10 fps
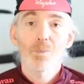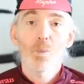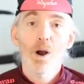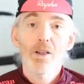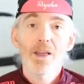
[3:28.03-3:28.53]

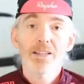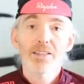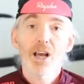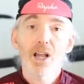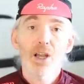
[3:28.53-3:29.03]
While
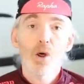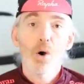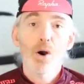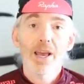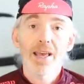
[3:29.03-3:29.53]
that's a
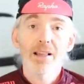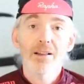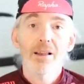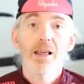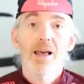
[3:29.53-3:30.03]
long
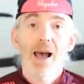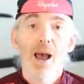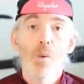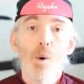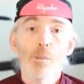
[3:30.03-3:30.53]
hill
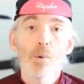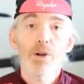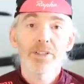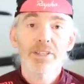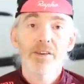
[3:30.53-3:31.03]
at
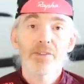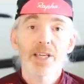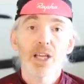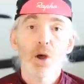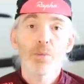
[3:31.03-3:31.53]
1.7
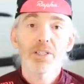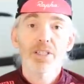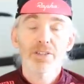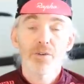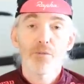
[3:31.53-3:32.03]

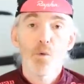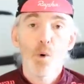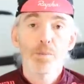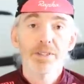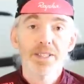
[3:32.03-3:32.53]
kilometers and
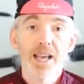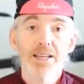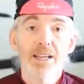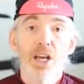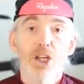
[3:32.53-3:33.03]
4%,
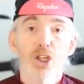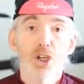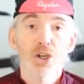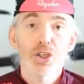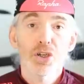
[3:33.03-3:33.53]
the
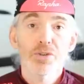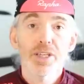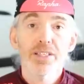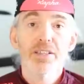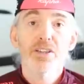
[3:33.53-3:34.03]
good news
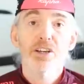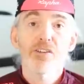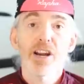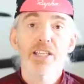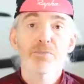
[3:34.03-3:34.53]
is the
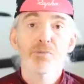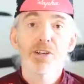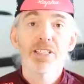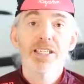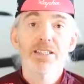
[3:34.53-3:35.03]
grade's
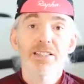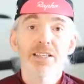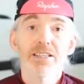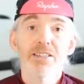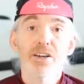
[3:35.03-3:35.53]
pretty
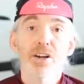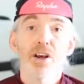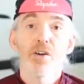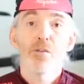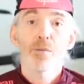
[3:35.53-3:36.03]
consistent
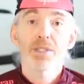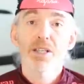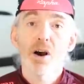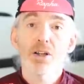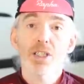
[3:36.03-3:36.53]
from
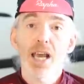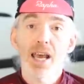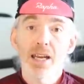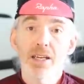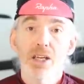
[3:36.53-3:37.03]
start to
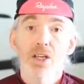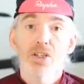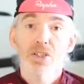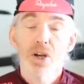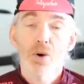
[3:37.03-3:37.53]
end.
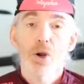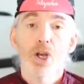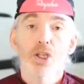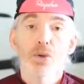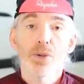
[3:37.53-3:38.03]
So
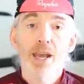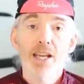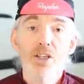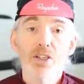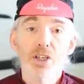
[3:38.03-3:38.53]
you
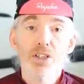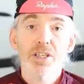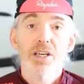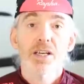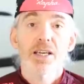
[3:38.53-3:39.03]
can just
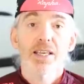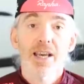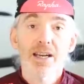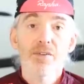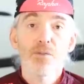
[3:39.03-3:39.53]

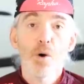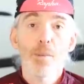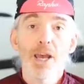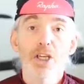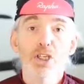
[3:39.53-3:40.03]
get in
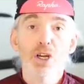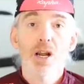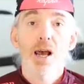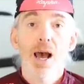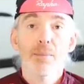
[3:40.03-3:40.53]
formation
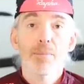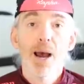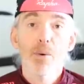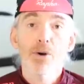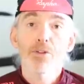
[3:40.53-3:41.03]
and
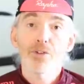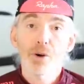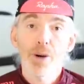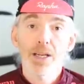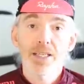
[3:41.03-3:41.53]
power
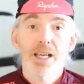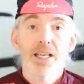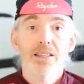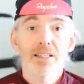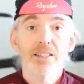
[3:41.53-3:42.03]
through it.
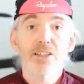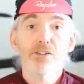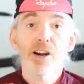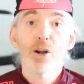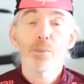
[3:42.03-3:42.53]
This is a
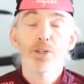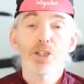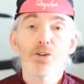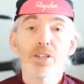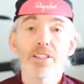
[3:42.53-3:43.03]
great
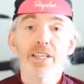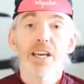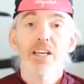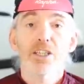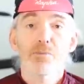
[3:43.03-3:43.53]
opportunity
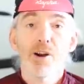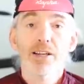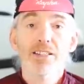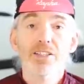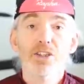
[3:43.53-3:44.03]
to
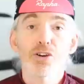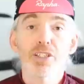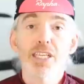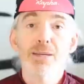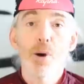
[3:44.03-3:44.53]
practice your
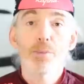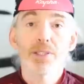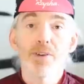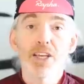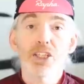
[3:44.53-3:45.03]
team
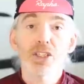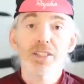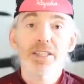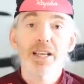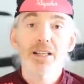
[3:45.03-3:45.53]
observation
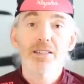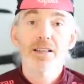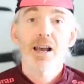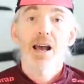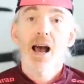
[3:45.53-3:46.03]
skills.
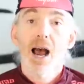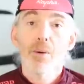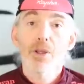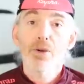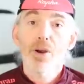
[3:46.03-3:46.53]
How
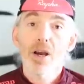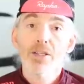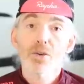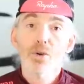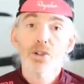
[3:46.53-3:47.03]
are you
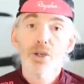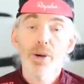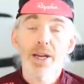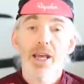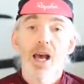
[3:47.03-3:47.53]
guys all
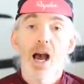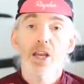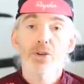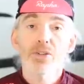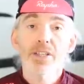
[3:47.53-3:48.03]
doing? Are
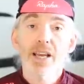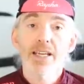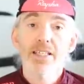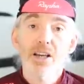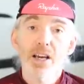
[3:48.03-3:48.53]
you
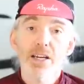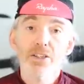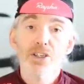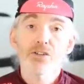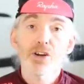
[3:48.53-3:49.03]
staying tight
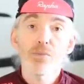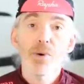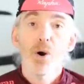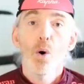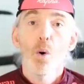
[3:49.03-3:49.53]
as a group,
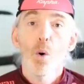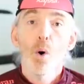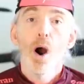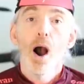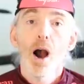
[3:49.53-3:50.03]

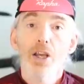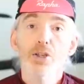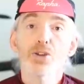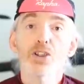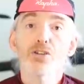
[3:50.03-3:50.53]
or are
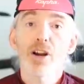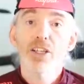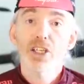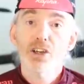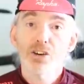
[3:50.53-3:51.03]
you
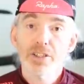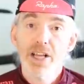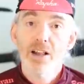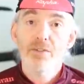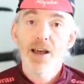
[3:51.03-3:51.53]
stretching
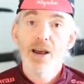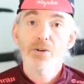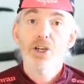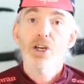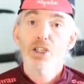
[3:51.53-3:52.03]
yourself
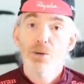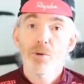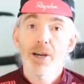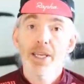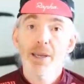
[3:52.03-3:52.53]
out to
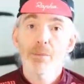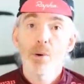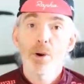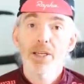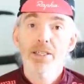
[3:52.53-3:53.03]
breaking
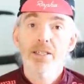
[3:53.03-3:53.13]
point?